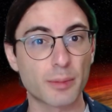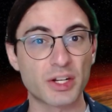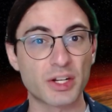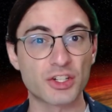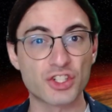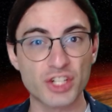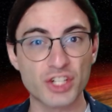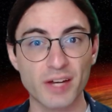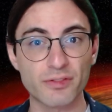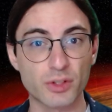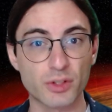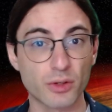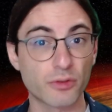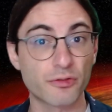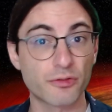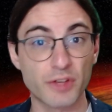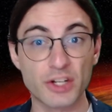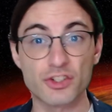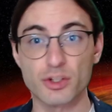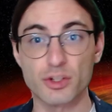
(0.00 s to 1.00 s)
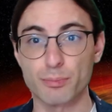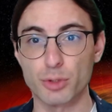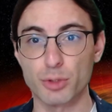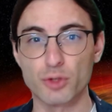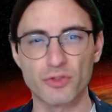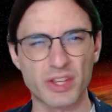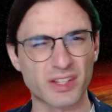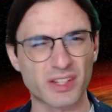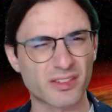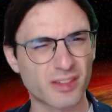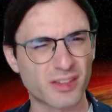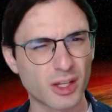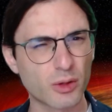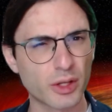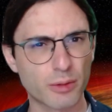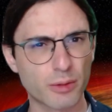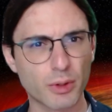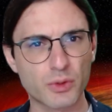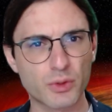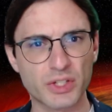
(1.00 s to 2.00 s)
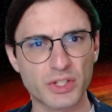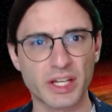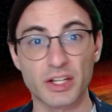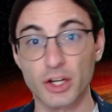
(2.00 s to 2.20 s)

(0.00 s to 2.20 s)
and Szeftel finished a proof that slowly rotating